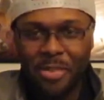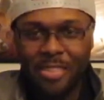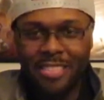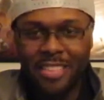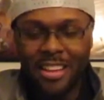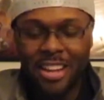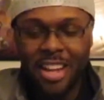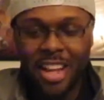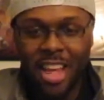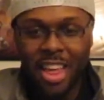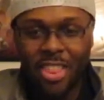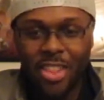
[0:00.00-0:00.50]

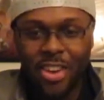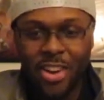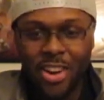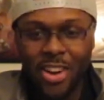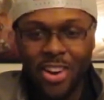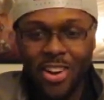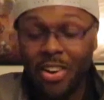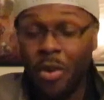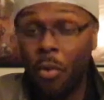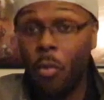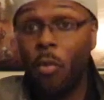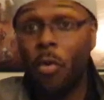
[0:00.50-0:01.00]

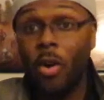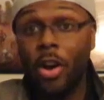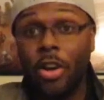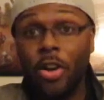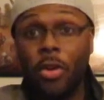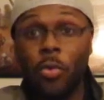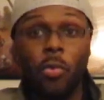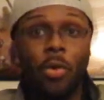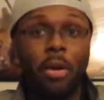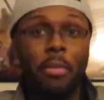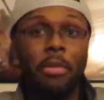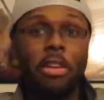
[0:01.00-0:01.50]
another
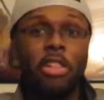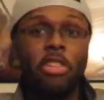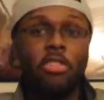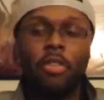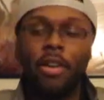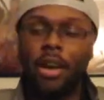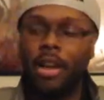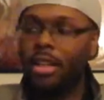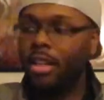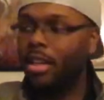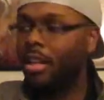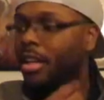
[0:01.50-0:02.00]
Wonder Woman
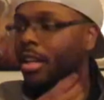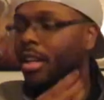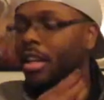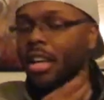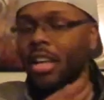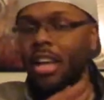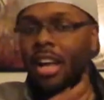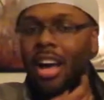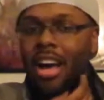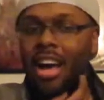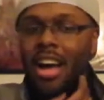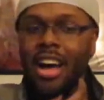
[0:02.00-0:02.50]
trailer.
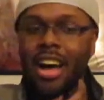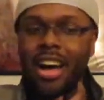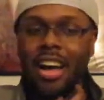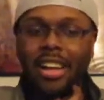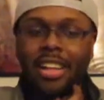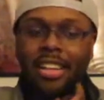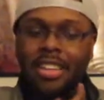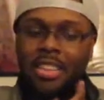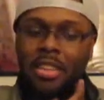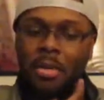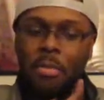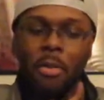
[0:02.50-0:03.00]

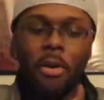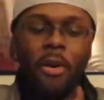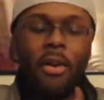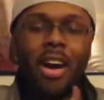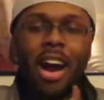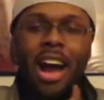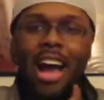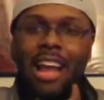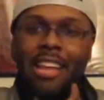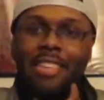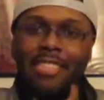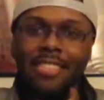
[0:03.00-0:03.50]
The
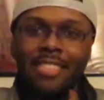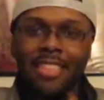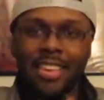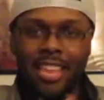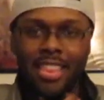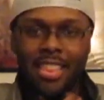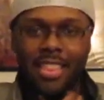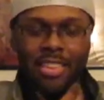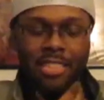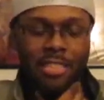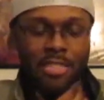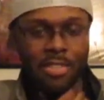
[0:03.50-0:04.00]
more I
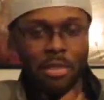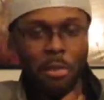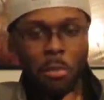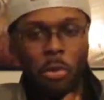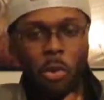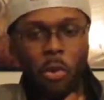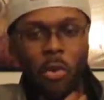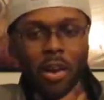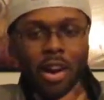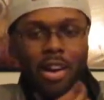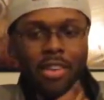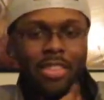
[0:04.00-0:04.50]
see this, the
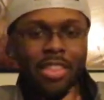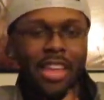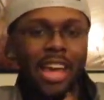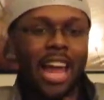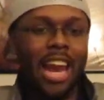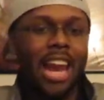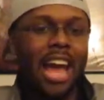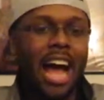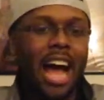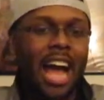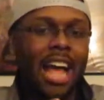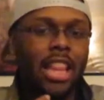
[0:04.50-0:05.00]
more
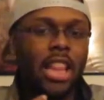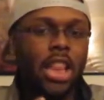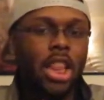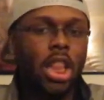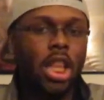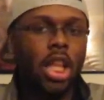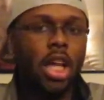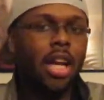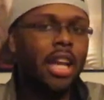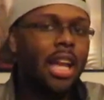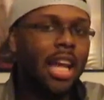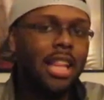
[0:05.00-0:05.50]
that I
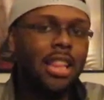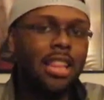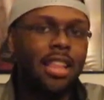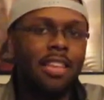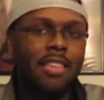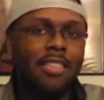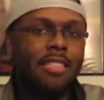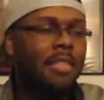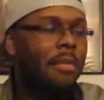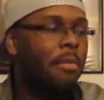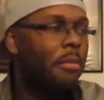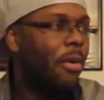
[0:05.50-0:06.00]
look at
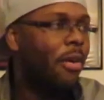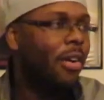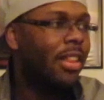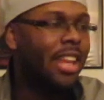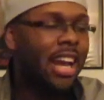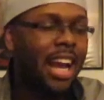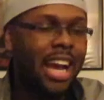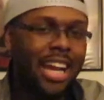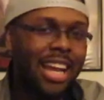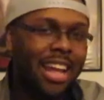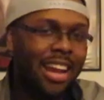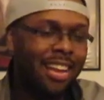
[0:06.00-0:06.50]
this, the more
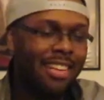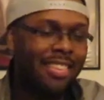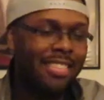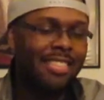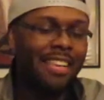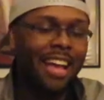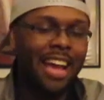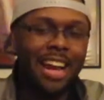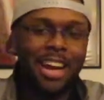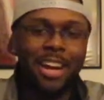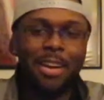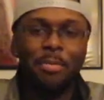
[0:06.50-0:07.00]
that I get
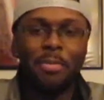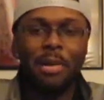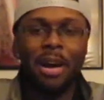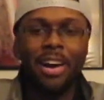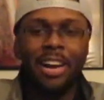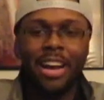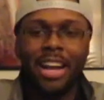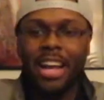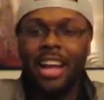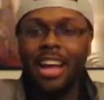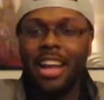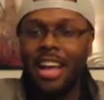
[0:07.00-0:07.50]
excited
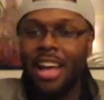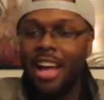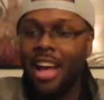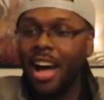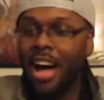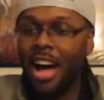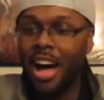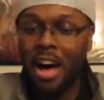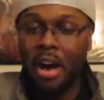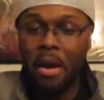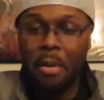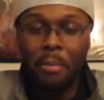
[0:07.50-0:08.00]
about it.
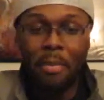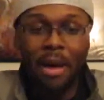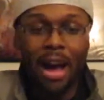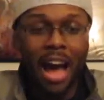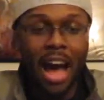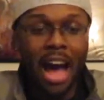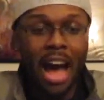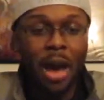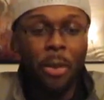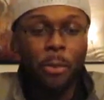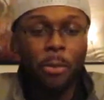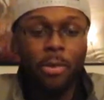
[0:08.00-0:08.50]

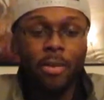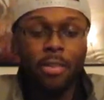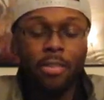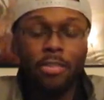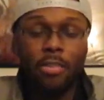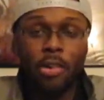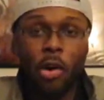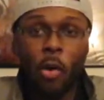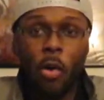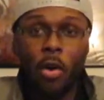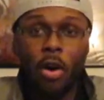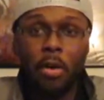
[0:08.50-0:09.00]
I
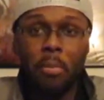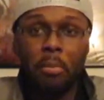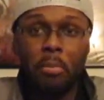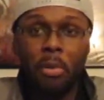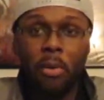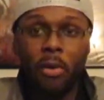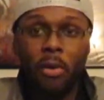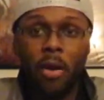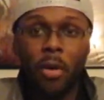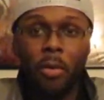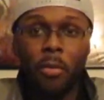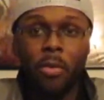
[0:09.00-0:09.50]
was on
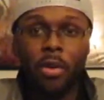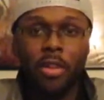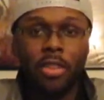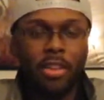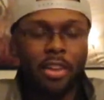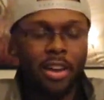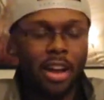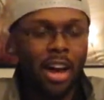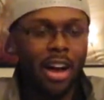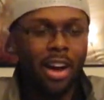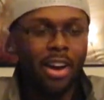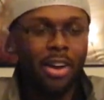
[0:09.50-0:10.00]
board
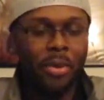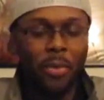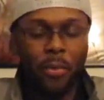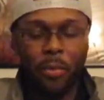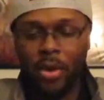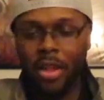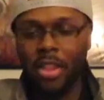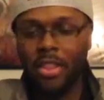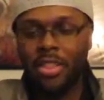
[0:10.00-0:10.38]
with Gal